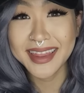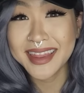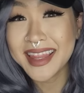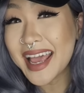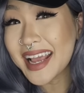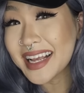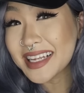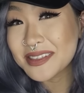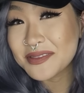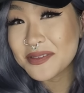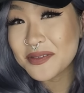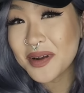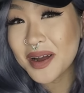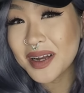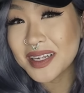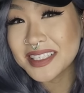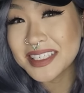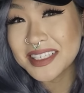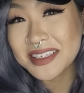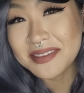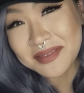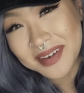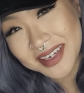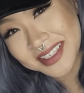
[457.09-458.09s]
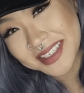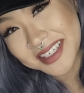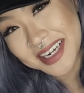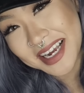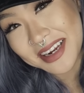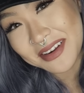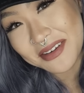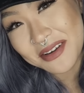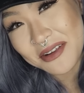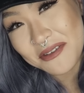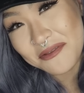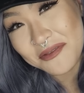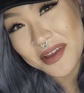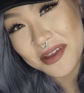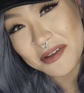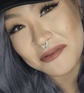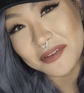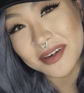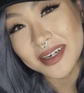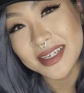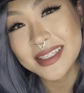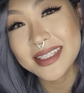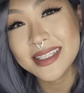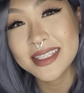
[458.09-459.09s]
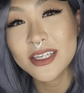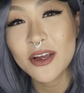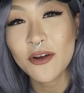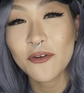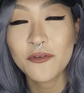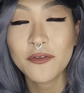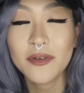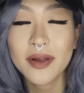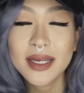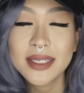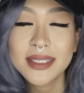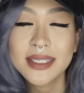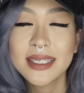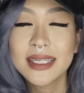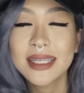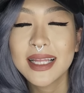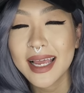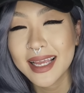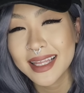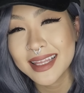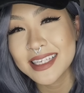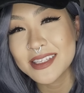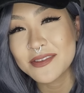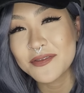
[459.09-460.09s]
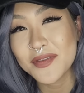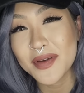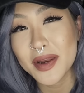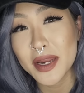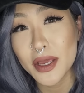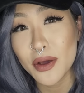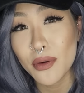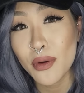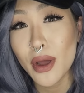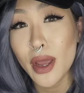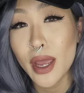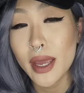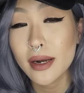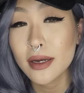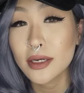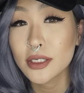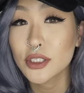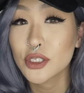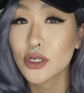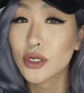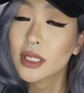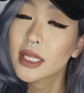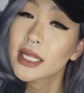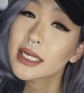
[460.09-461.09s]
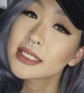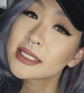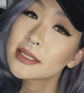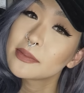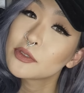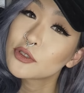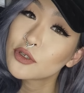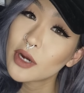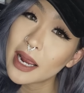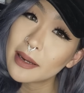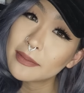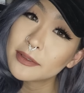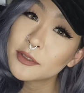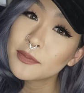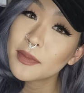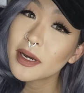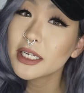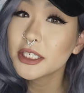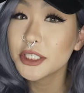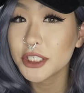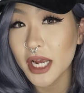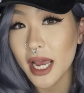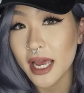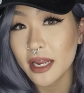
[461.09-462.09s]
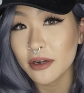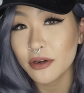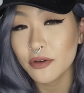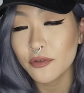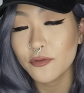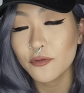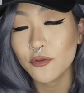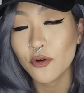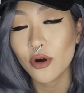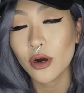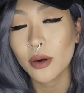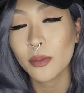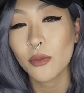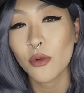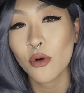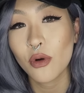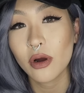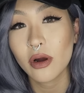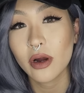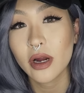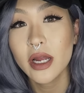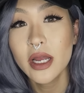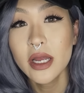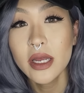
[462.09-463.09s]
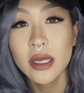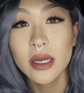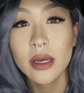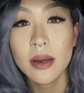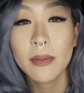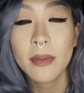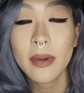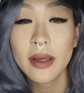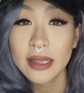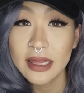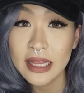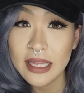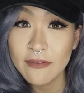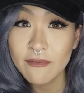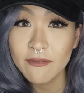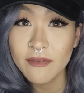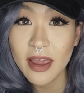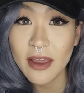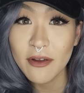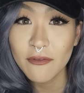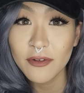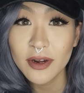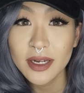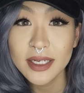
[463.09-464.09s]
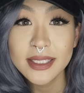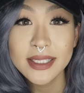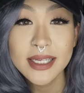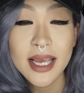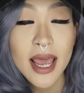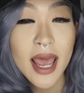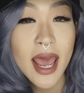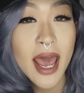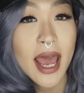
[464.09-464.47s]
Thanks for watching my January favorites. Don't forget to like this video and also click subscribe to my channel for more monthly favorites.